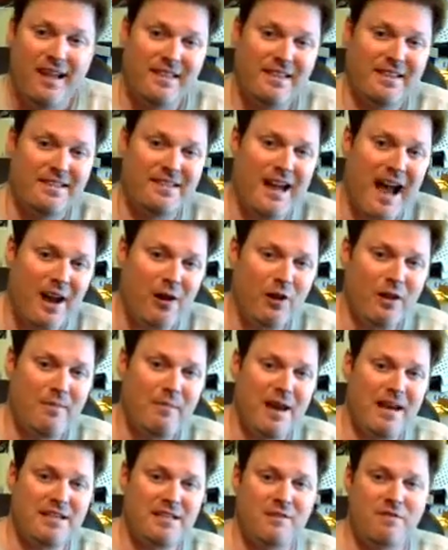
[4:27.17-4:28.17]
This not only
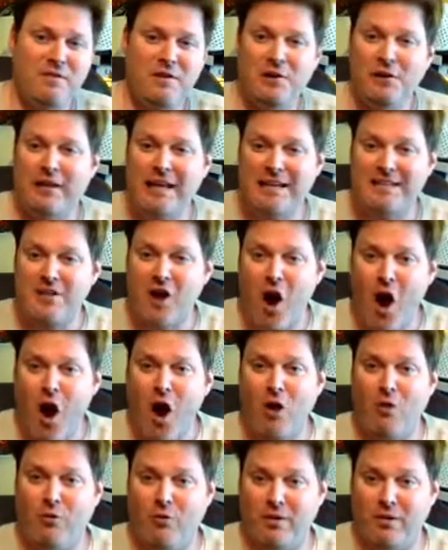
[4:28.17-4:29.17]
makes it feel less
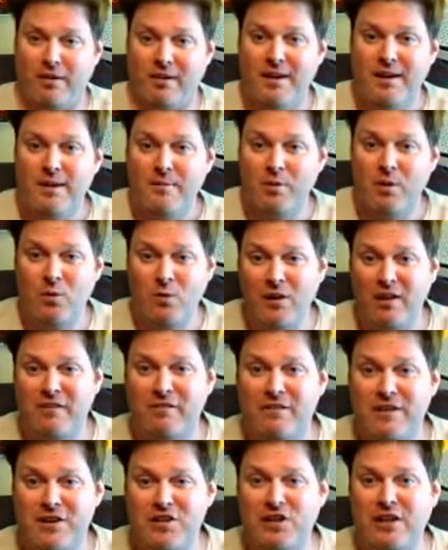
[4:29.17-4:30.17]
awkward, but it will
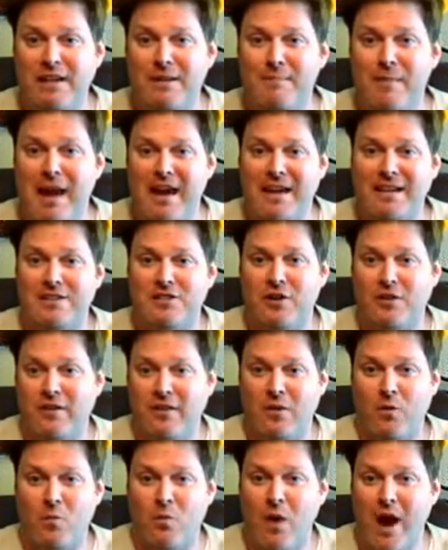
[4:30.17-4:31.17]
eventually make it so
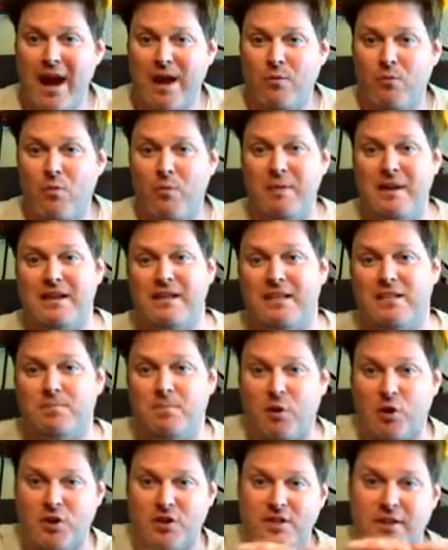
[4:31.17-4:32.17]
that the weight will be
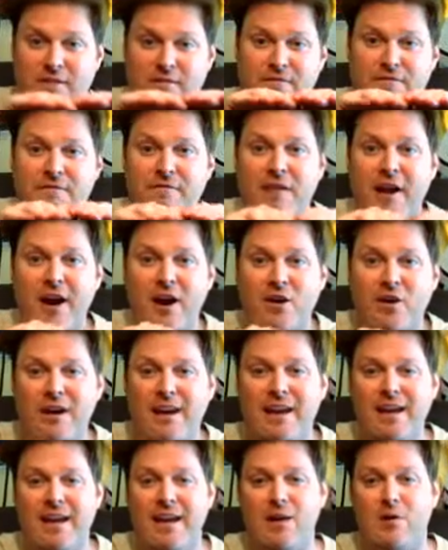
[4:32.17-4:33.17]
dispersed
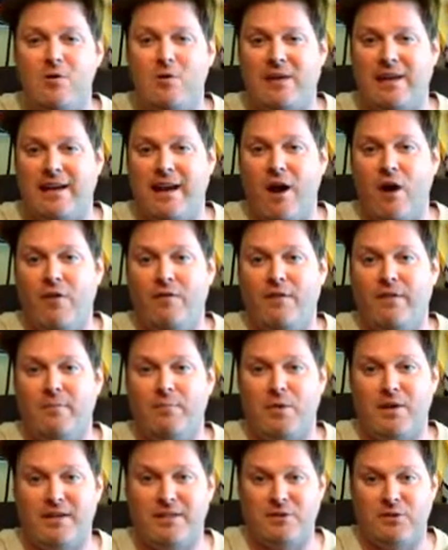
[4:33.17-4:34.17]
very equally over the
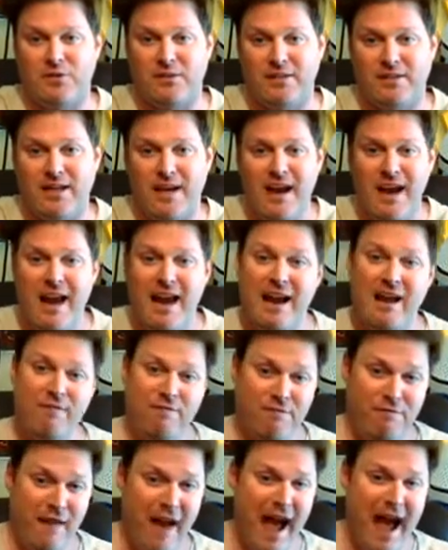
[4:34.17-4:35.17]
bristles. In
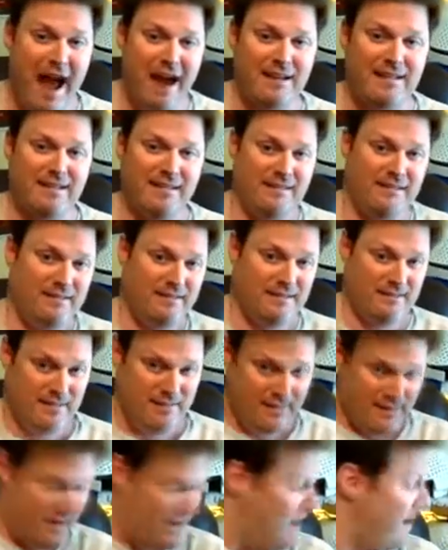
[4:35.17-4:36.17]
fact,
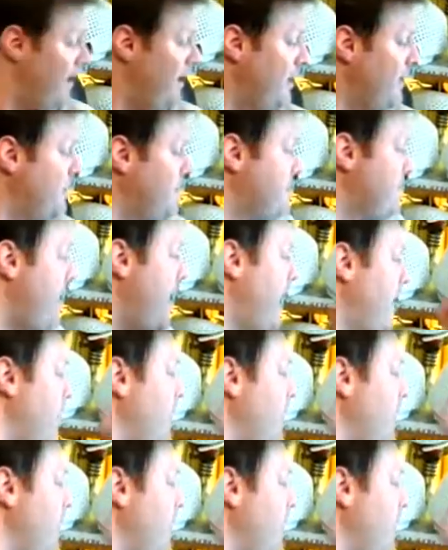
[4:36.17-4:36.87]
here is my